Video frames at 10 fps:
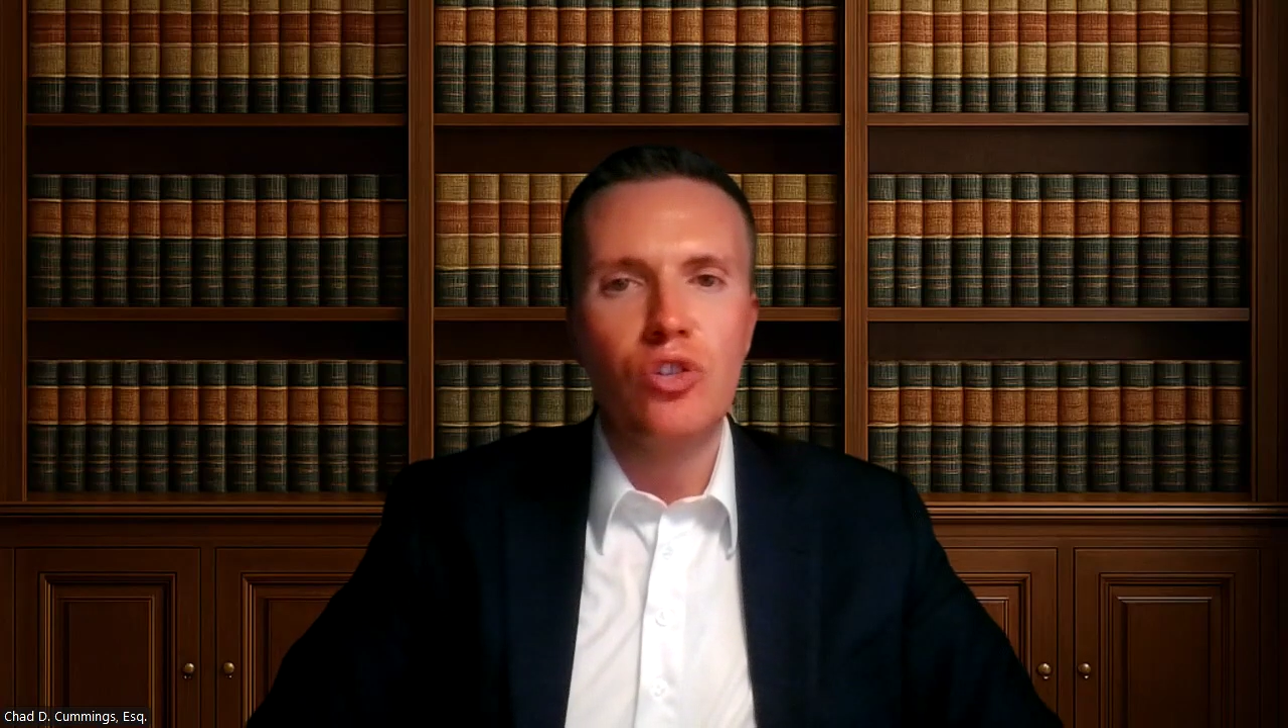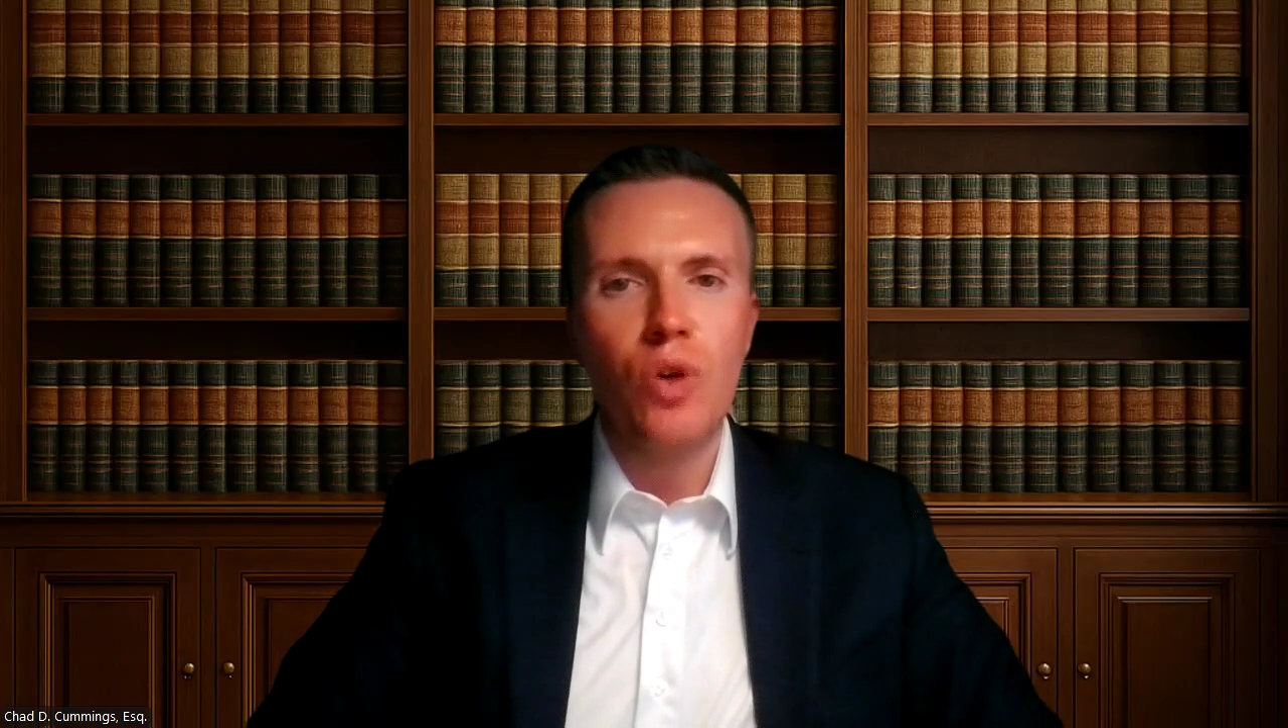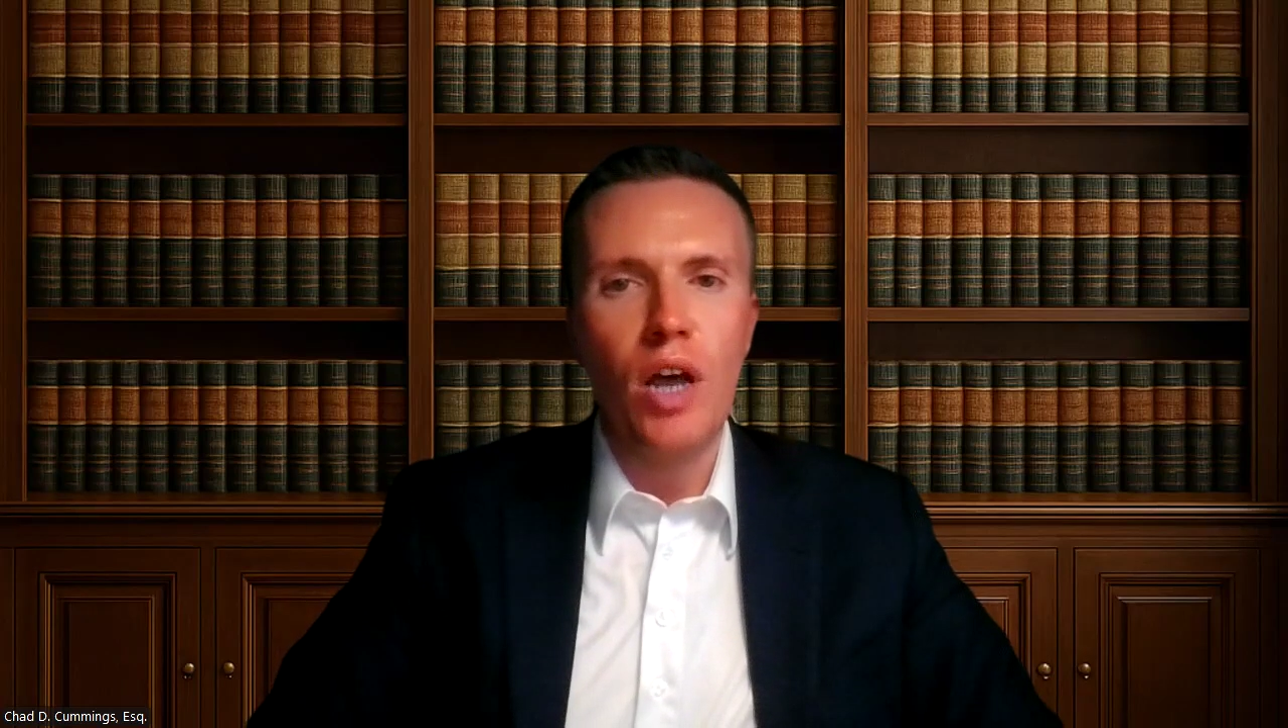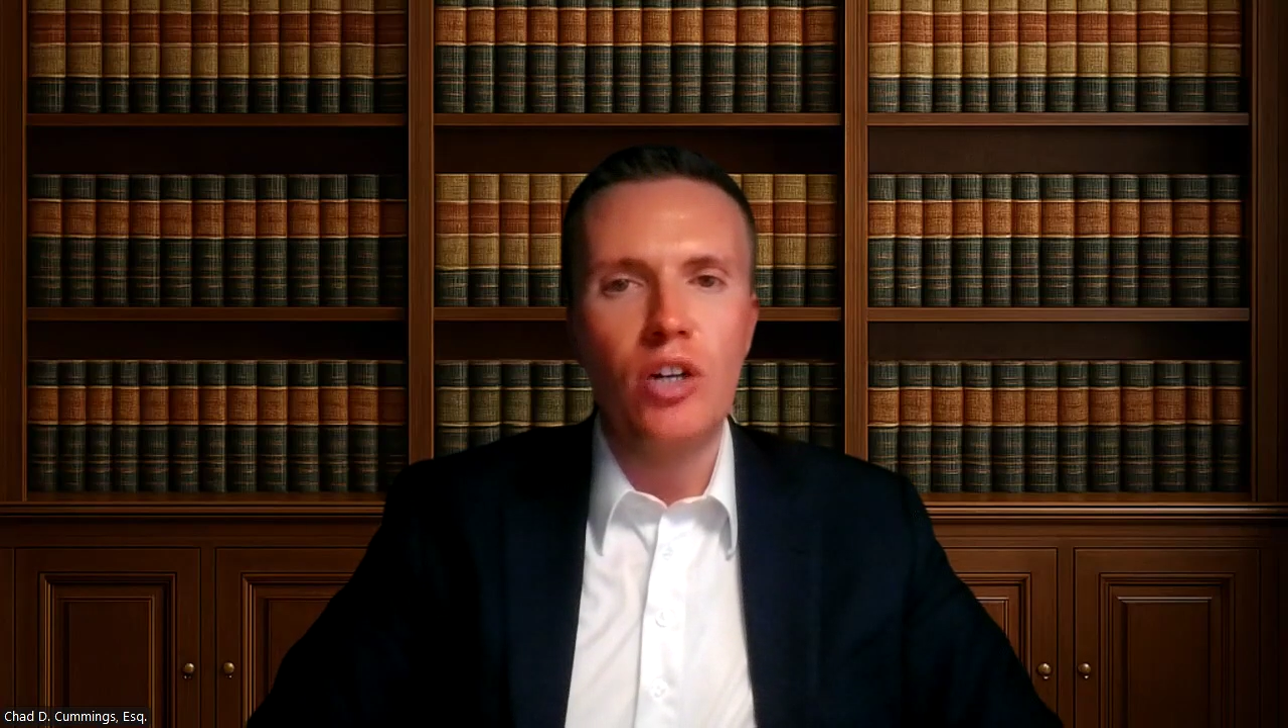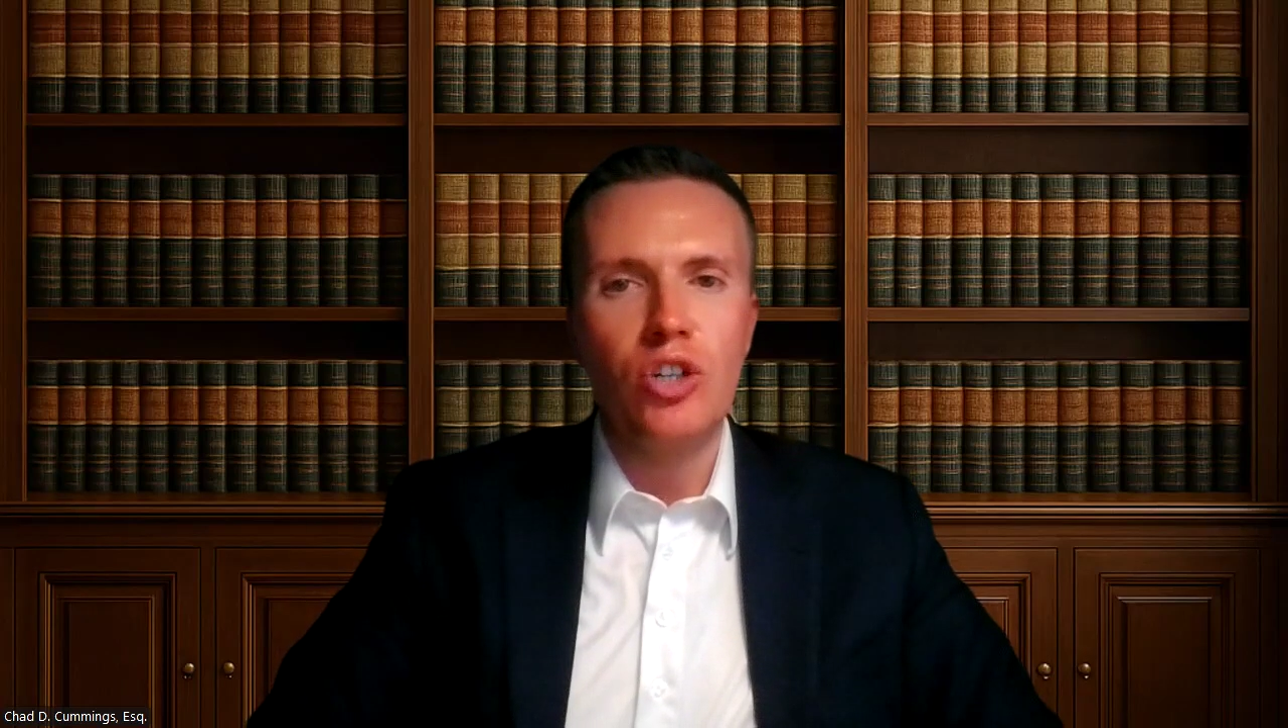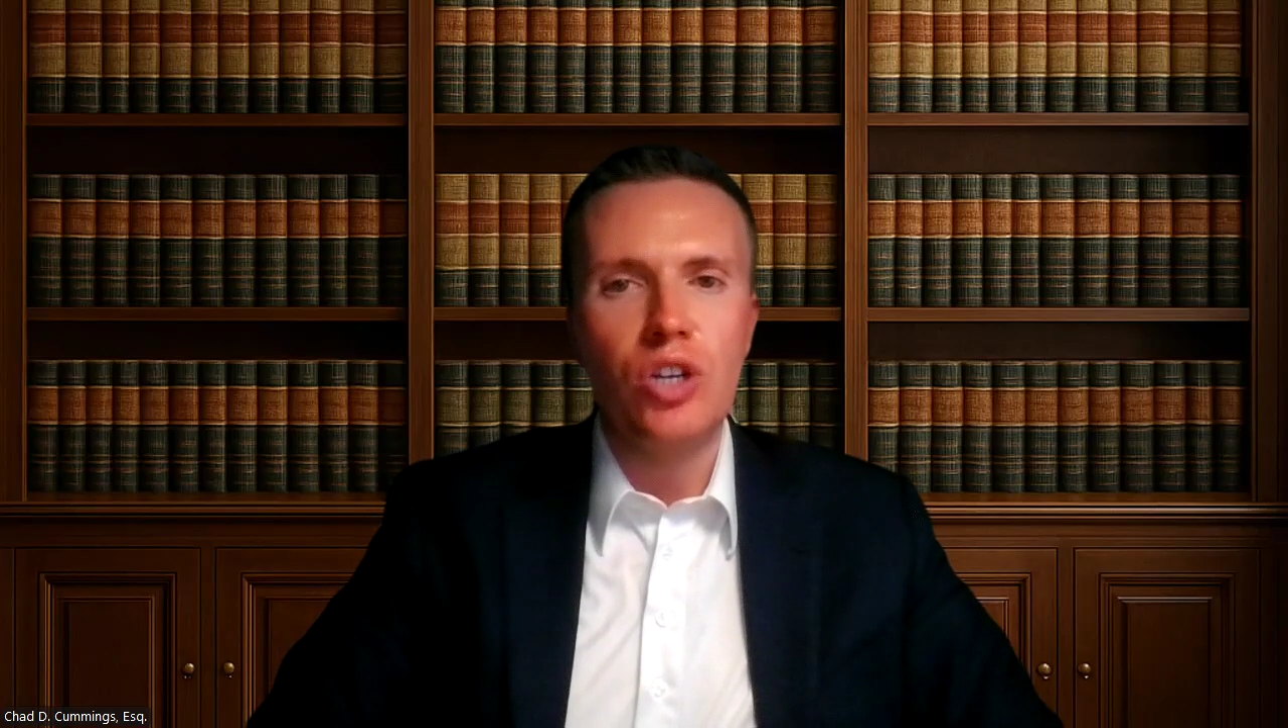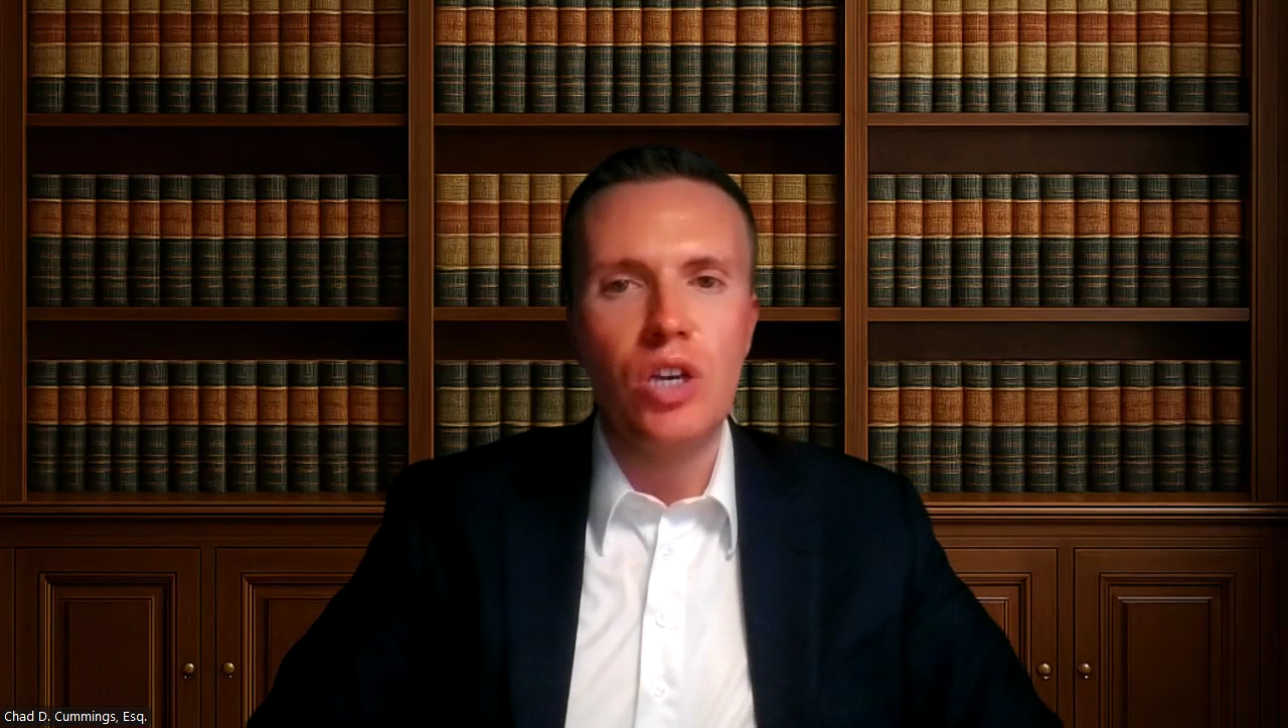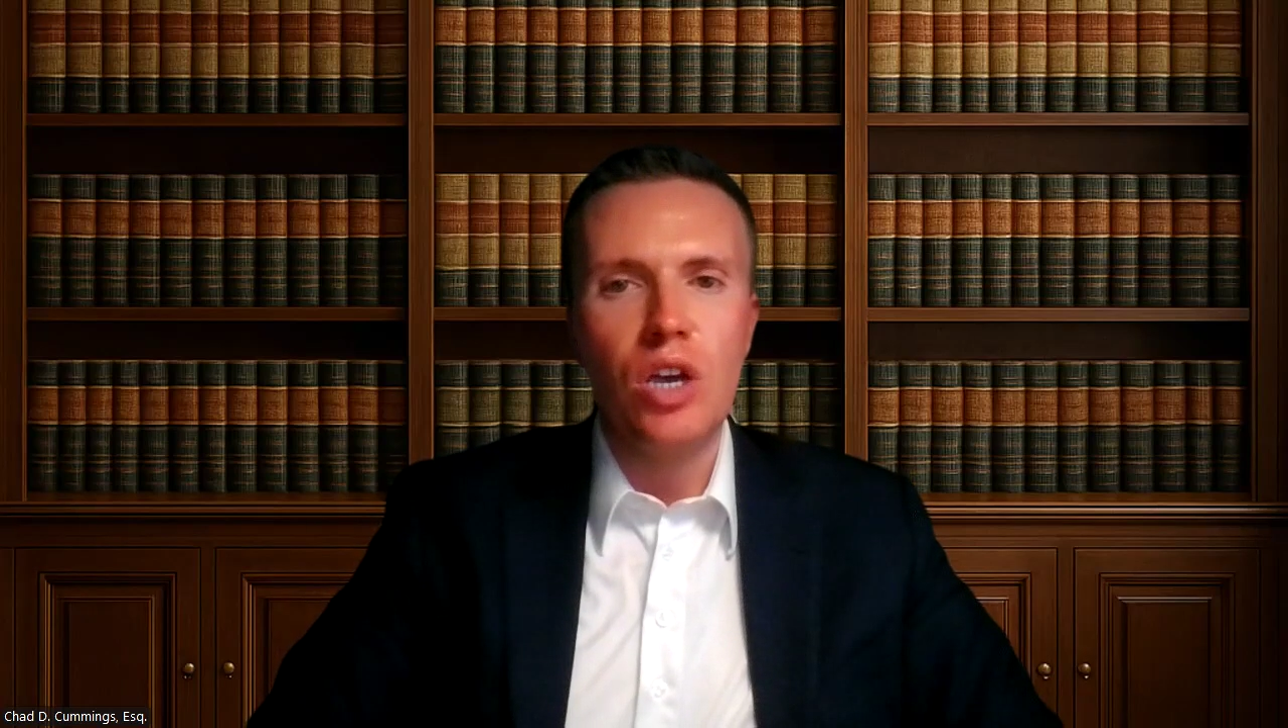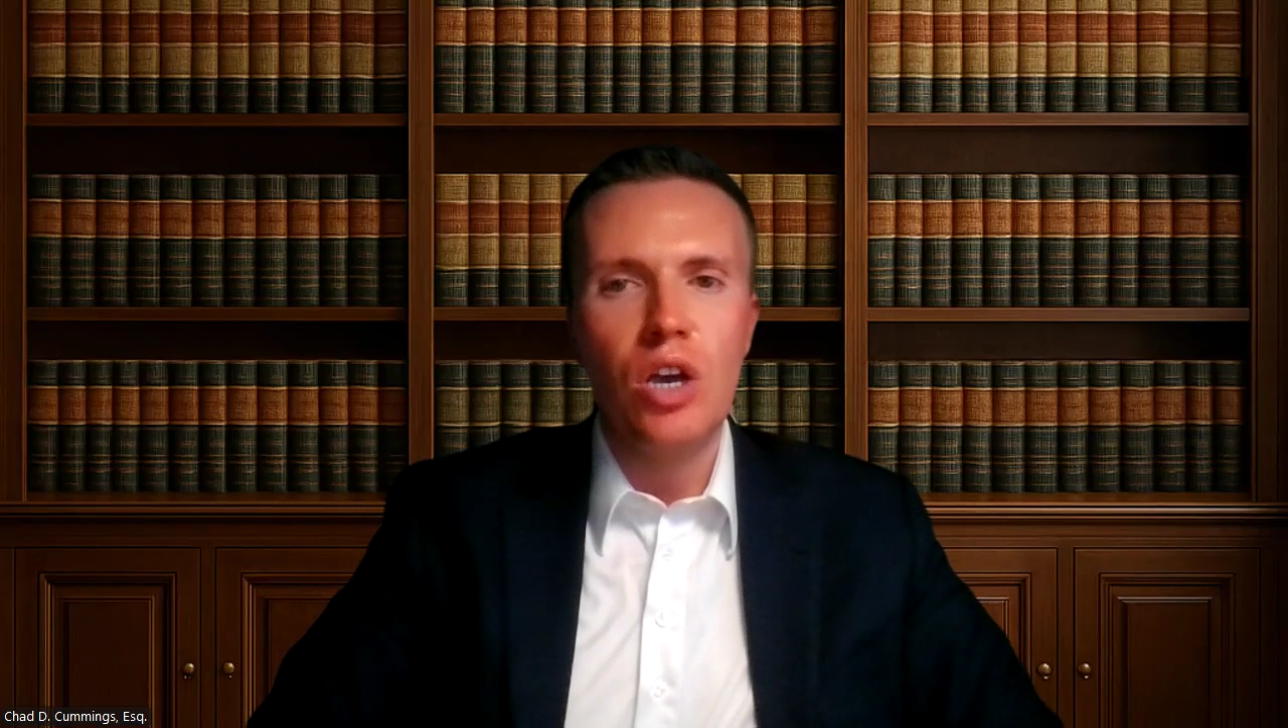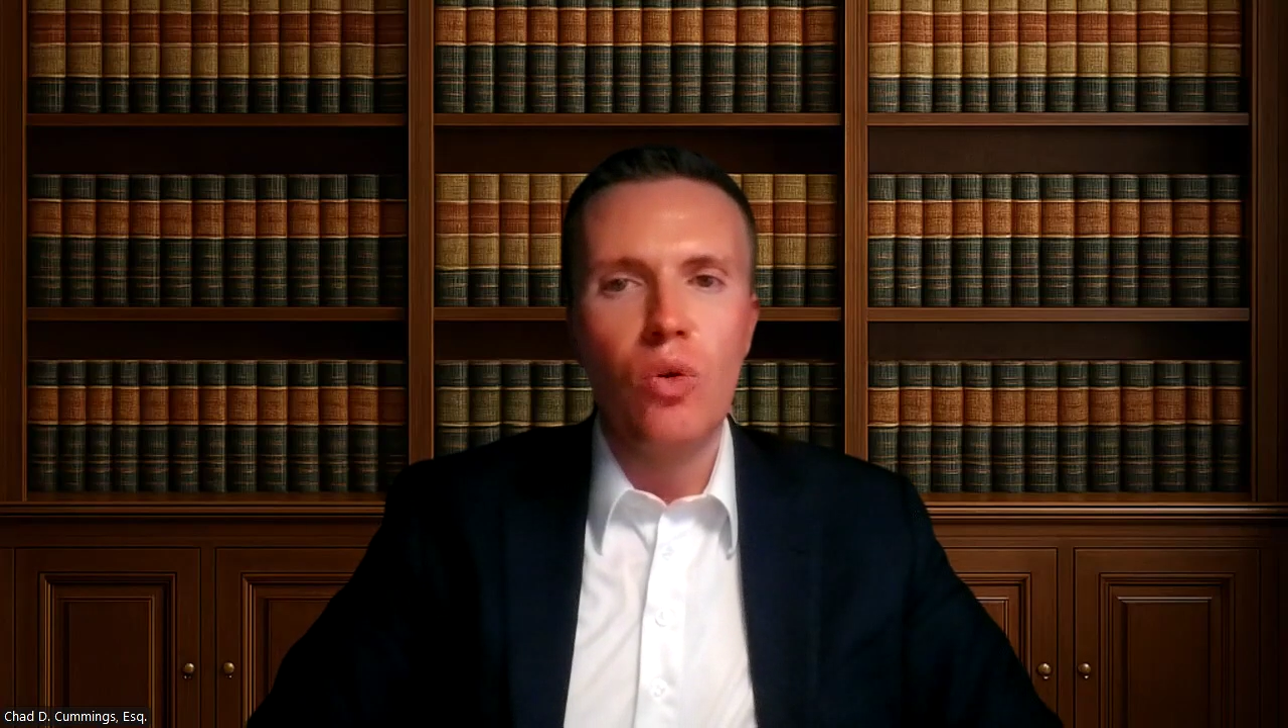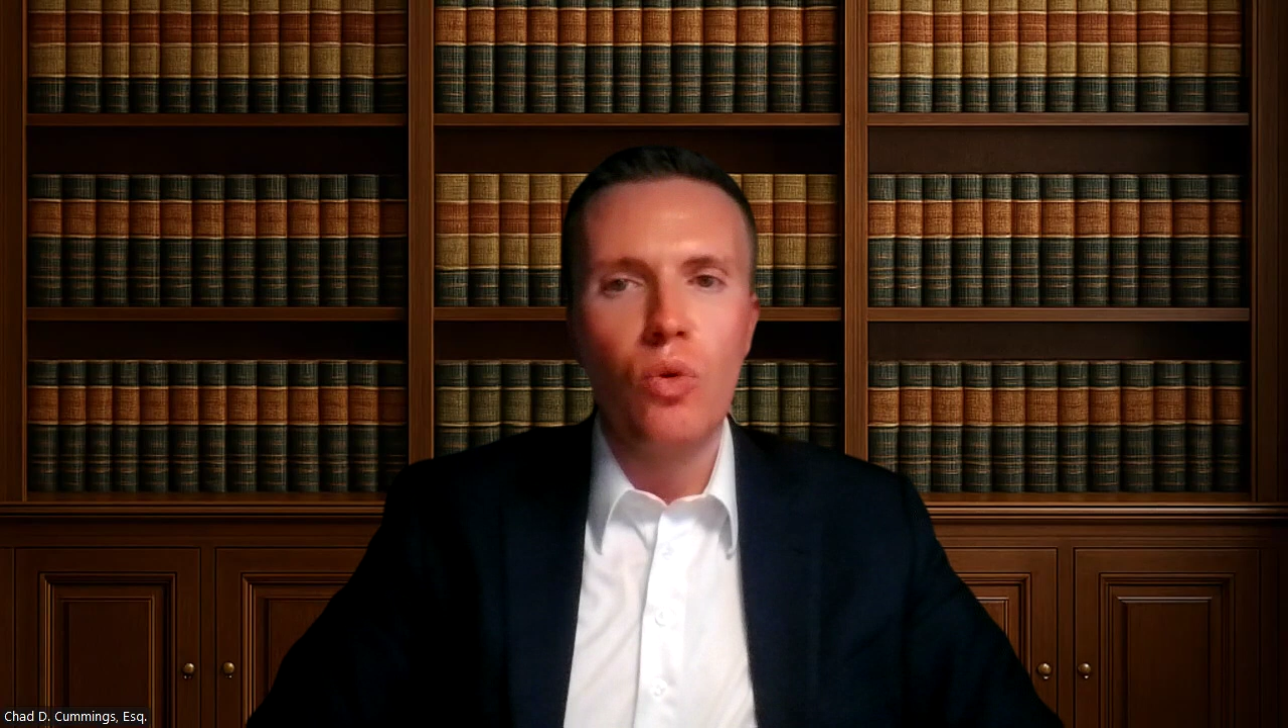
strategy,